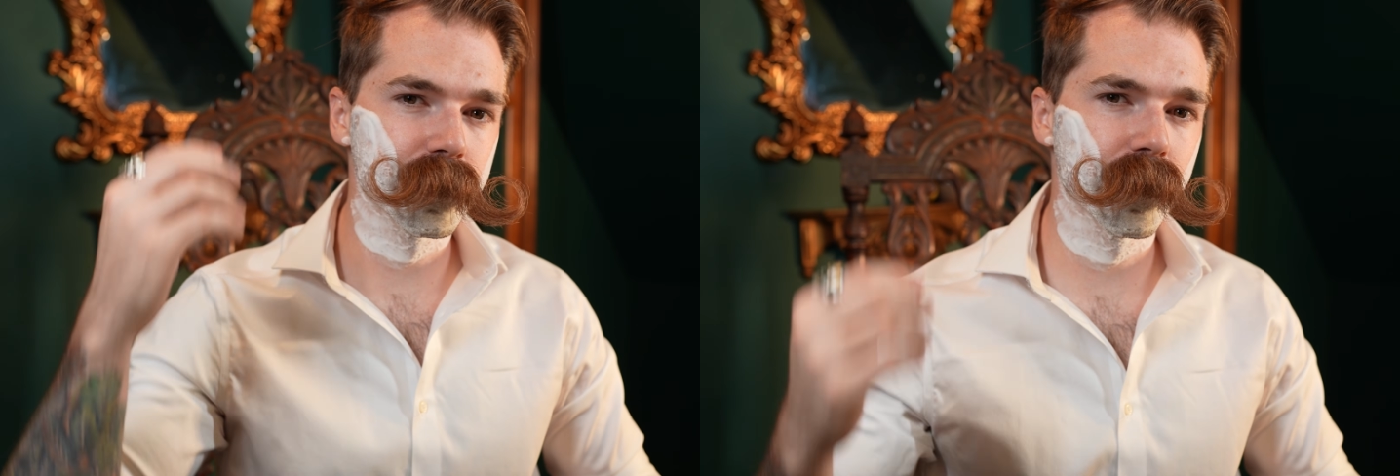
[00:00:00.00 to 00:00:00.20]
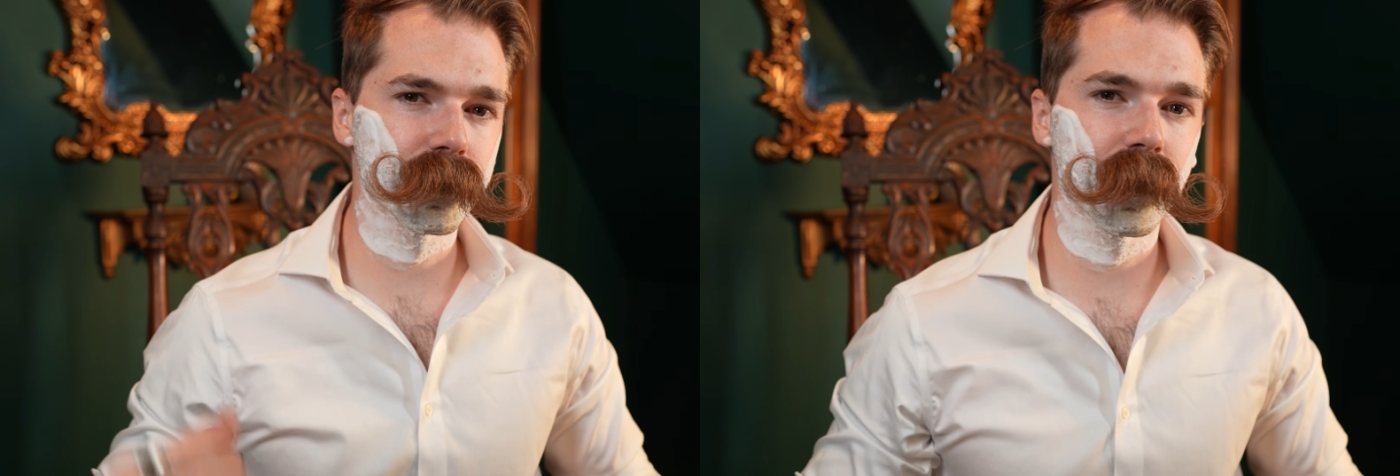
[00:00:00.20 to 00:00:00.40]

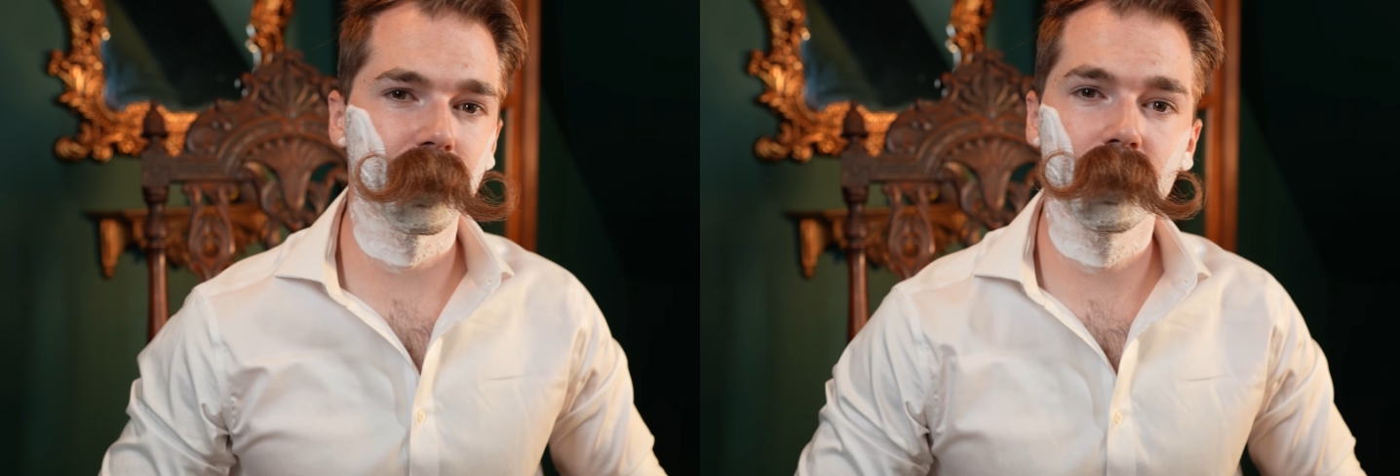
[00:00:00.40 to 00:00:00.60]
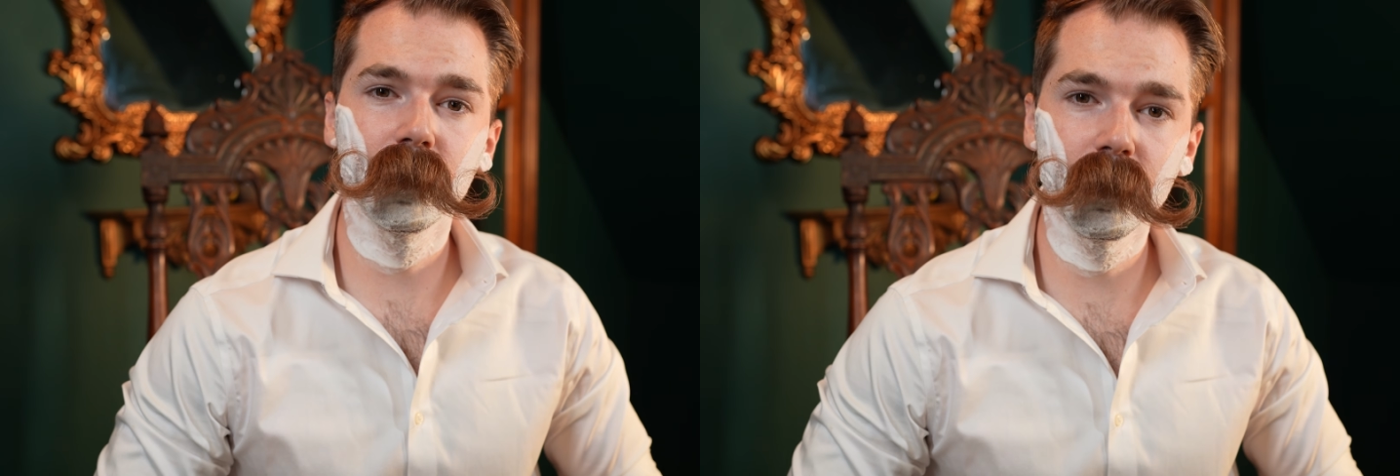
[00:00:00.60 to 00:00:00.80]
hairs out
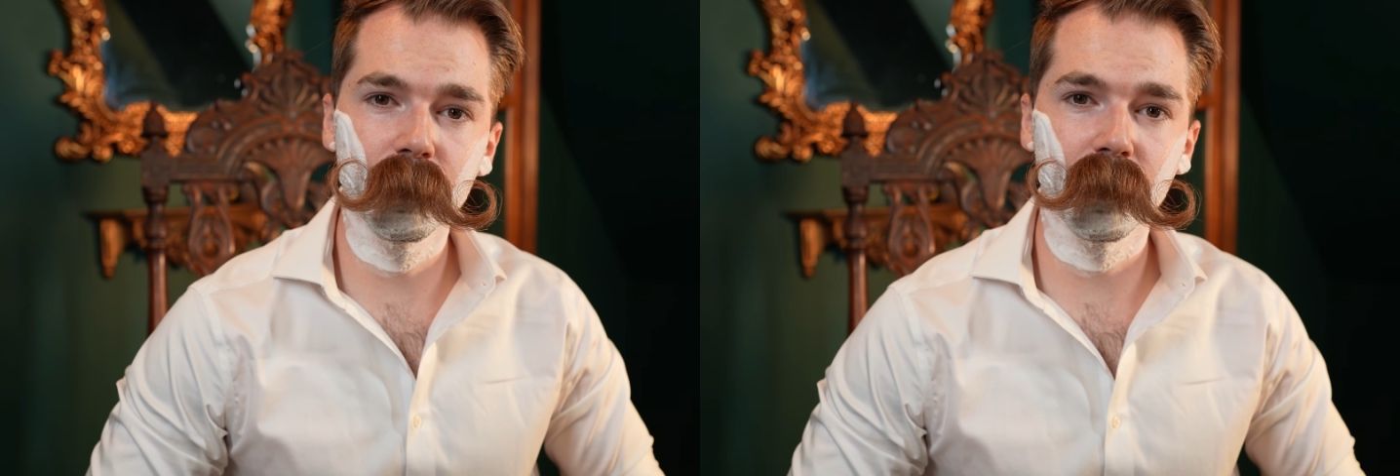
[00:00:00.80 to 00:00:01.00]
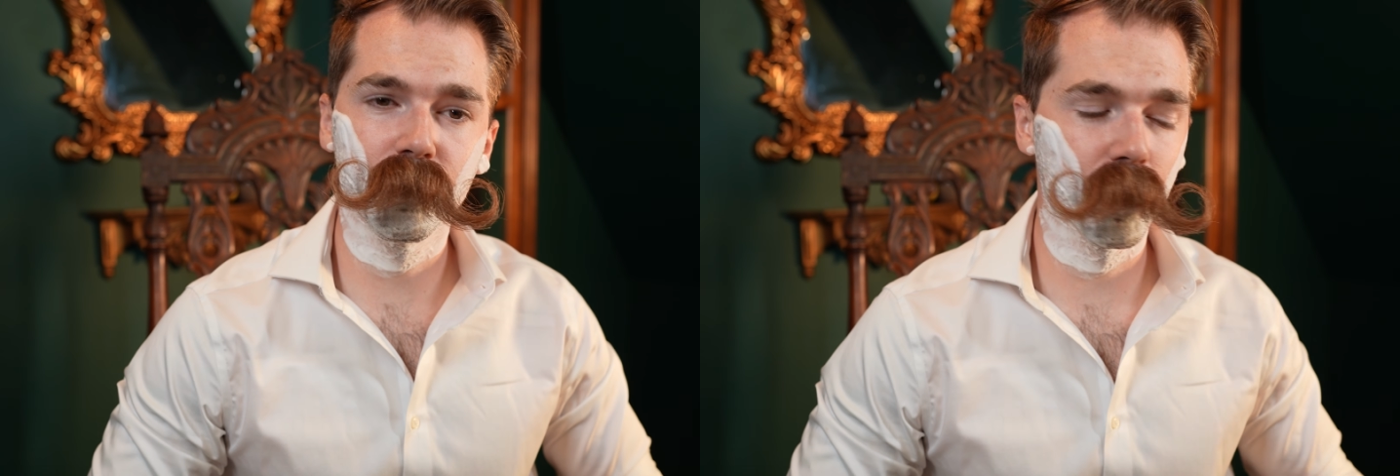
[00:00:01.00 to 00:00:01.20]
a little
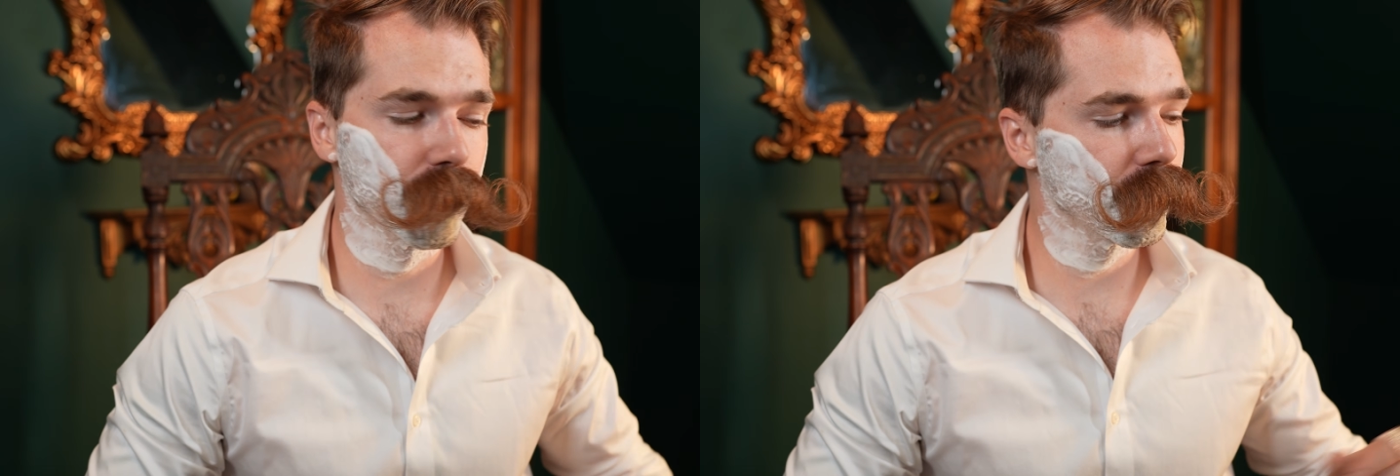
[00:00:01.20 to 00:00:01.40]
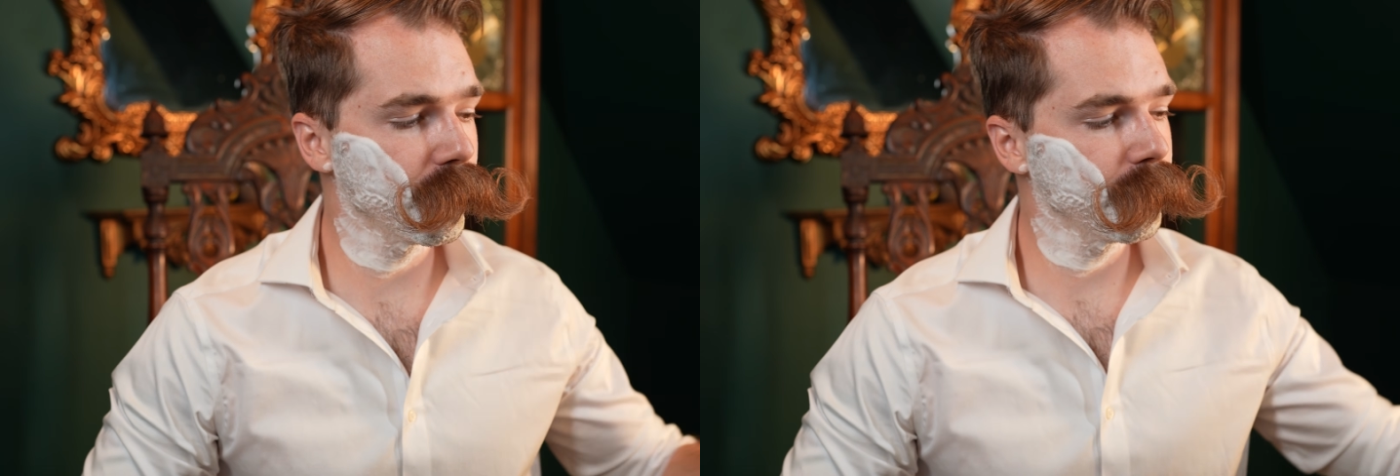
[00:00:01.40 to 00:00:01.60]
bit
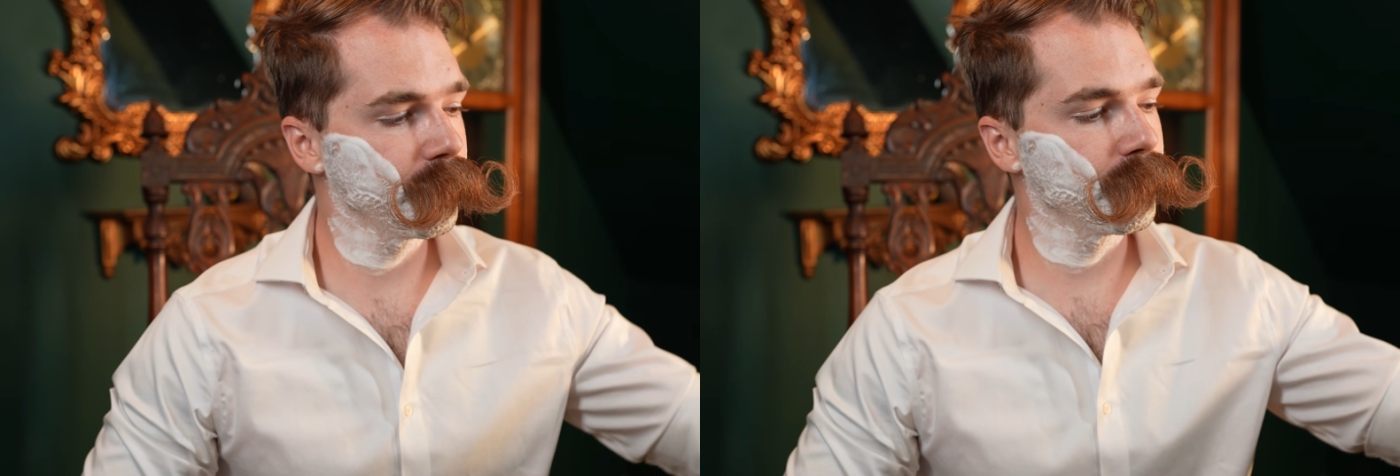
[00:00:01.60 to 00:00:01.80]
further.